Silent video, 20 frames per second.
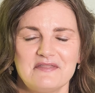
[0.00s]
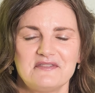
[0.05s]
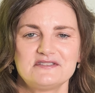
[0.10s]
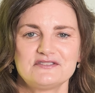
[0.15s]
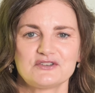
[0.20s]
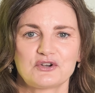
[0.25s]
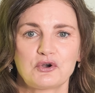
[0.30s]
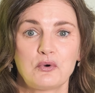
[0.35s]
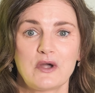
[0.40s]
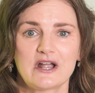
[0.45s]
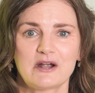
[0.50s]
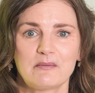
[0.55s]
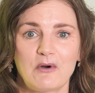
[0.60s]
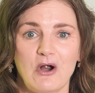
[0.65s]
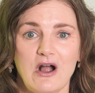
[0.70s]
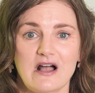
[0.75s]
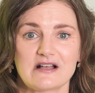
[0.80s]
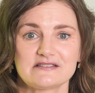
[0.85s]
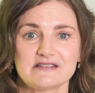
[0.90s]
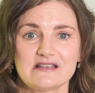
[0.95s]
This is a quick
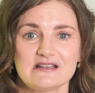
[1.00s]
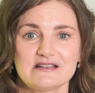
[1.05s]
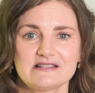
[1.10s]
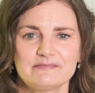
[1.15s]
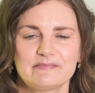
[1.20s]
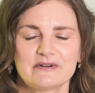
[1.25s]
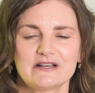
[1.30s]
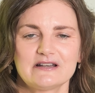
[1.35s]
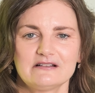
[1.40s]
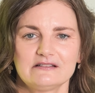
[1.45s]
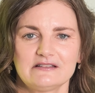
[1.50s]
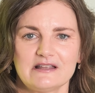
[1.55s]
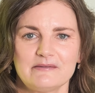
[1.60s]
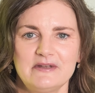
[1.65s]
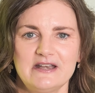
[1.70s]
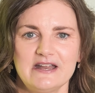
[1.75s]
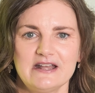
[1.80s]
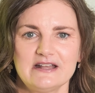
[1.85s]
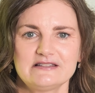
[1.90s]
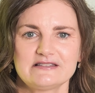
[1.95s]
process, but it
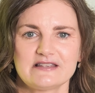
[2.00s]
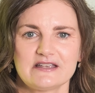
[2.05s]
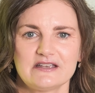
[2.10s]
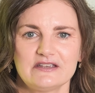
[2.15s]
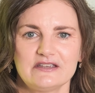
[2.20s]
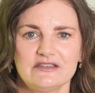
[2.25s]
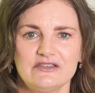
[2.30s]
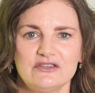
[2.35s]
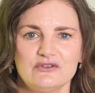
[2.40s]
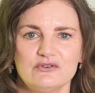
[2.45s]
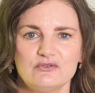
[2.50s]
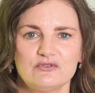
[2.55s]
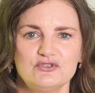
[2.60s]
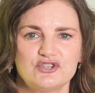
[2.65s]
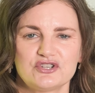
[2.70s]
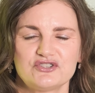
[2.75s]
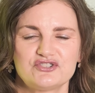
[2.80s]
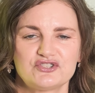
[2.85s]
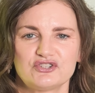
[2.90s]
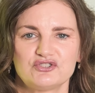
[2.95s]
eliminates you
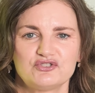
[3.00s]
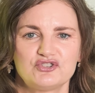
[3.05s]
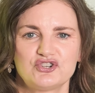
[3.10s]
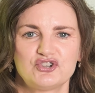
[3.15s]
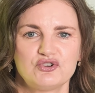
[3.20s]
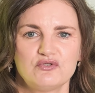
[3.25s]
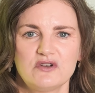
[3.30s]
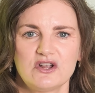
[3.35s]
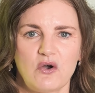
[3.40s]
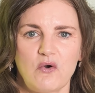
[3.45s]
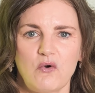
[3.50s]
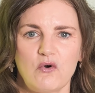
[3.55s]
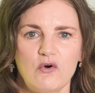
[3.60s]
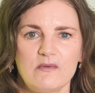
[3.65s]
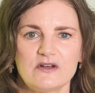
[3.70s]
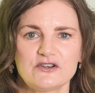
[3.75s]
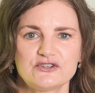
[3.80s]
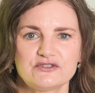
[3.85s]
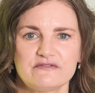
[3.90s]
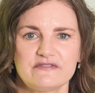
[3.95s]
just shooting a whole
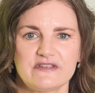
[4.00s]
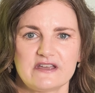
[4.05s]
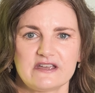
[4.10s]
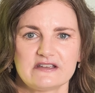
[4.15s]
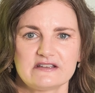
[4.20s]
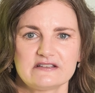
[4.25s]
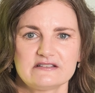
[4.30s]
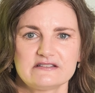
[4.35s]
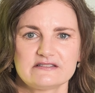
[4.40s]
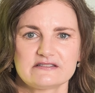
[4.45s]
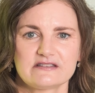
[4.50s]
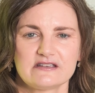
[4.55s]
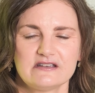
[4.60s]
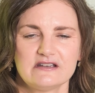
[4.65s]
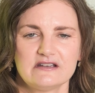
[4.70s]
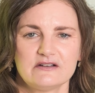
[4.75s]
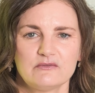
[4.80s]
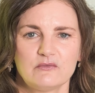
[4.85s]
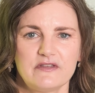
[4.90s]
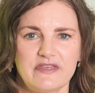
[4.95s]
bunch of things
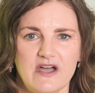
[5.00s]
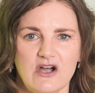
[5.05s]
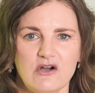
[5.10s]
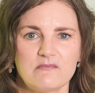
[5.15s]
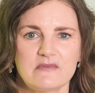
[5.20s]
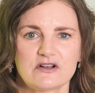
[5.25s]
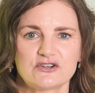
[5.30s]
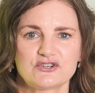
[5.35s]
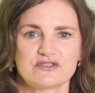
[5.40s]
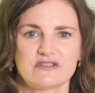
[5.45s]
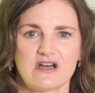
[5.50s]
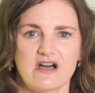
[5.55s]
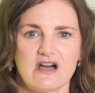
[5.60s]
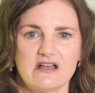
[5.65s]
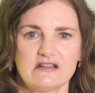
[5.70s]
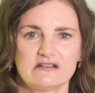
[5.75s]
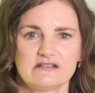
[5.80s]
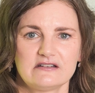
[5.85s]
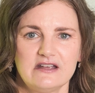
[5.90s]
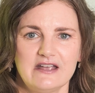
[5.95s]
without much
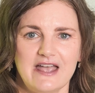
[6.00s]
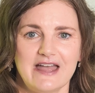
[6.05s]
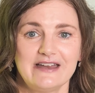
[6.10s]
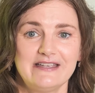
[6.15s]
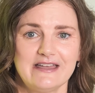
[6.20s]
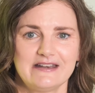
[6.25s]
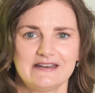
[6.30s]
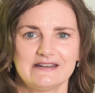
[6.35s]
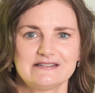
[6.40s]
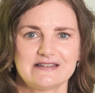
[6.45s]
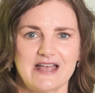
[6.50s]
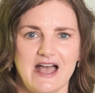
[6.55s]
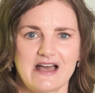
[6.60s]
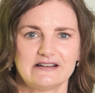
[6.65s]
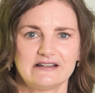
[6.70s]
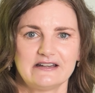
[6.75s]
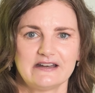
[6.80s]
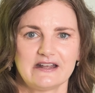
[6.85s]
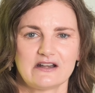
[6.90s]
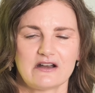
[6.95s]
thought and getting to
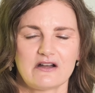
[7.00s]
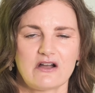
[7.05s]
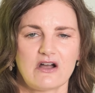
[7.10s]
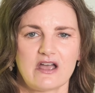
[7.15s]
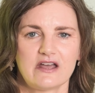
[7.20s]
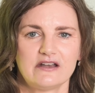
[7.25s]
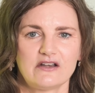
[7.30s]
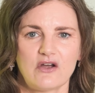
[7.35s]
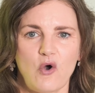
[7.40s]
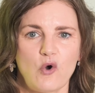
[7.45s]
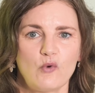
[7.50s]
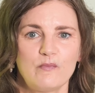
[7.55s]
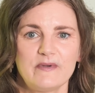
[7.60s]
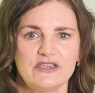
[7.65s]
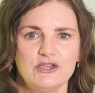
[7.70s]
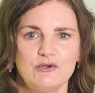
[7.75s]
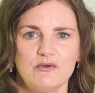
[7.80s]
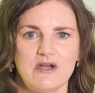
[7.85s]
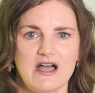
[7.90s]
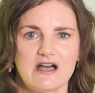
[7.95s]
editing and
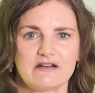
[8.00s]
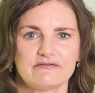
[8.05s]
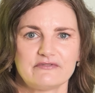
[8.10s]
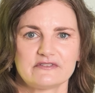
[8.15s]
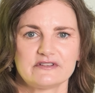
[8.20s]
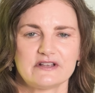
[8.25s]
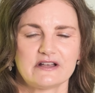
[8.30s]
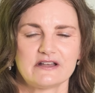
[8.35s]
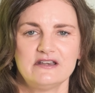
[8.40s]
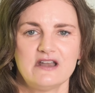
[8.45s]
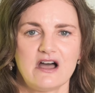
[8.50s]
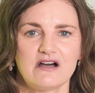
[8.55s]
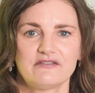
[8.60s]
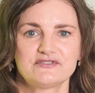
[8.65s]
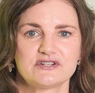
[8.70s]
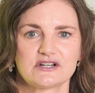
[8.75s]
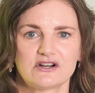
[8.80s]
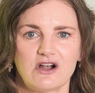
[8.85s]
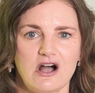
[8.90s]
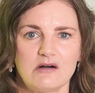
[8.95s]
hoping you have enough
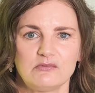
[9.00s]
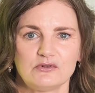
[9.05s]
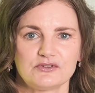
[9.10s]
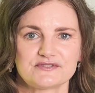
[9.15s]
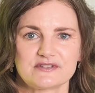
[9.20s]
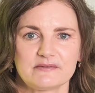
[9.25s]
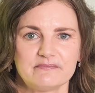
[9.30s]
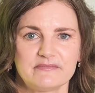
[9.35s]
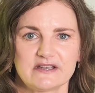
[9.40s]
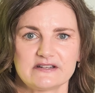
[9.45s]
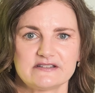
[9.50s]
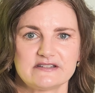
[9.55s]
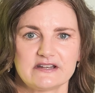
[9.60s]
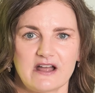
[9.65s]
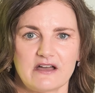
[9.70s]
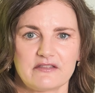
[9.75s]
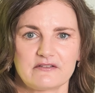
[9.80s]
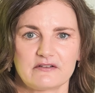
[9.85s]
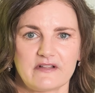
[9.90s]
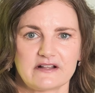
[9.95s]
to cobble something
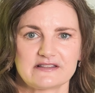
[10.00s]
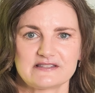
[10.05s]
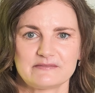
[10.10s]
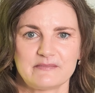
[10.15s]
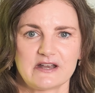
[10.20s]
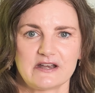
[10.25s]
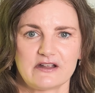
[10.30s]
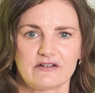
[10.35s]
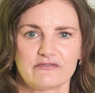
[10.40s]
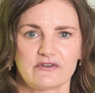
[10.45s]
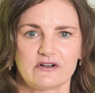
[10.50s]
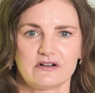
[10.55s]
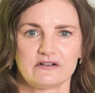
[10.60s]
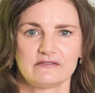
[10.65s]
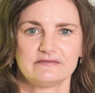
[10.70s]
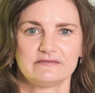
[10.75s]
together that's meaningful.